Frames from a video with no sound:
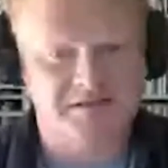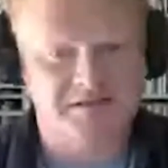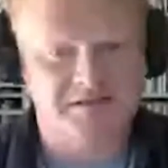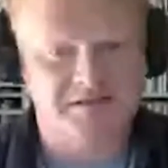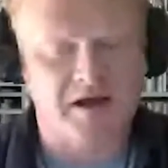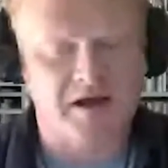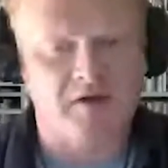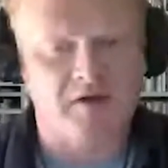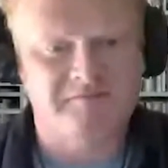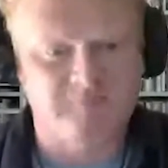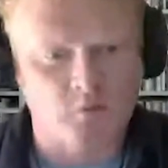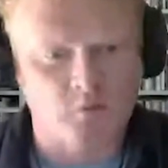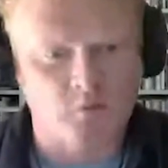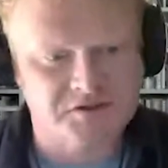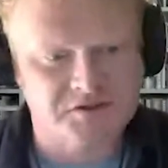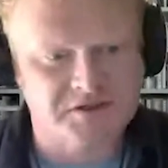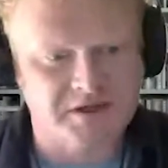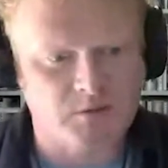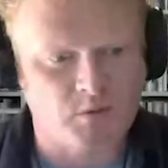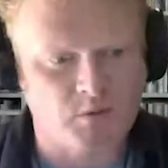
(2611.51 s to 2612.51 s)
Now,
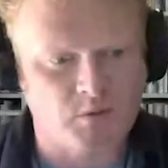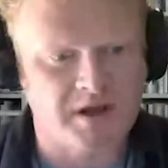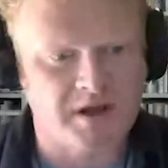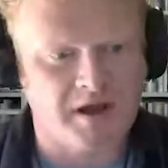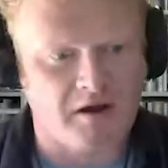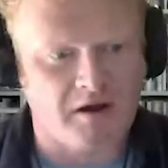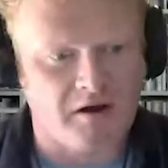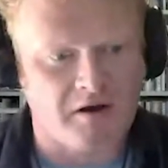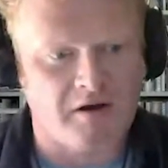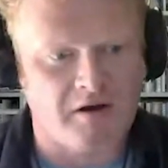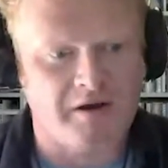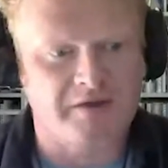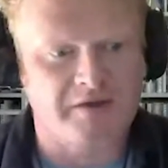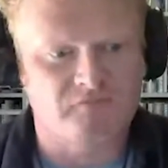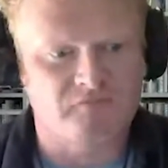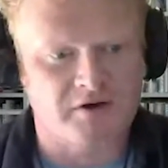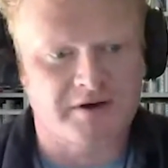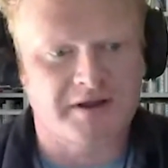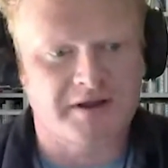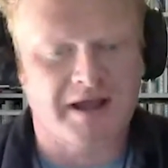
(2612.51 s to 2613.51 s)
unfortunately, we are
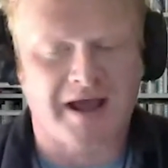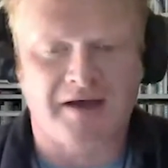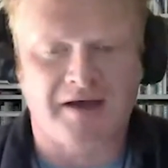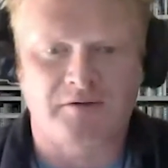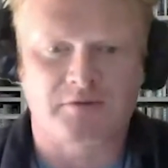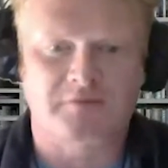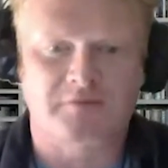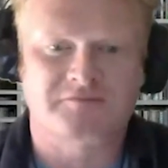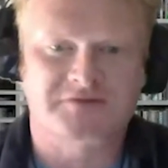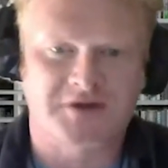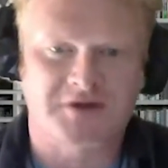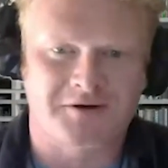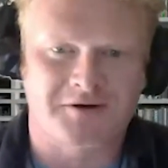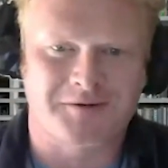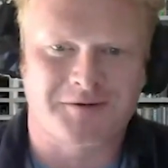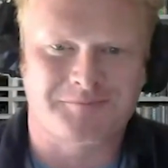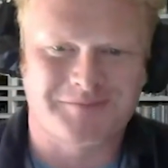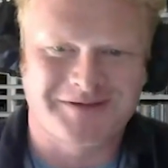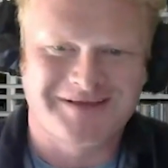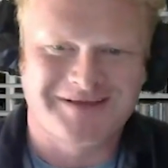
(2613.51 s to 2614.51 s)
running out of
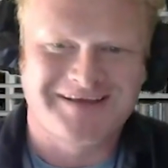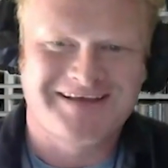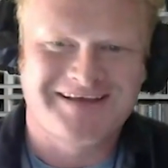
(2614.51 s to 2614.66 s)
time.